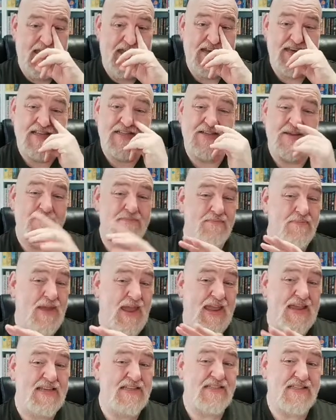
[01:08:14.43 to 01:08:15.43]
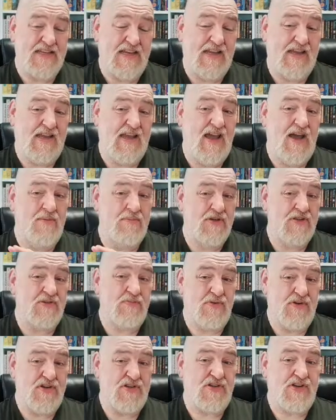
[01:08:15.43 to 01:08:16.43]
It is amazing how
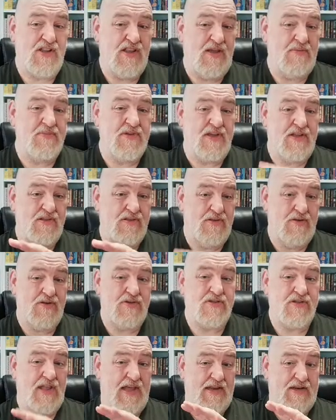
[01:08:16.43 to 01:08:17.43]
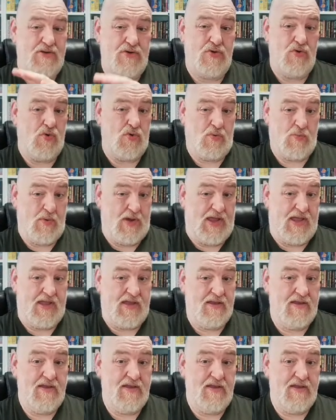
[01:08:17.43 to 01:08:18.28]
much British Columbia looks like Norway.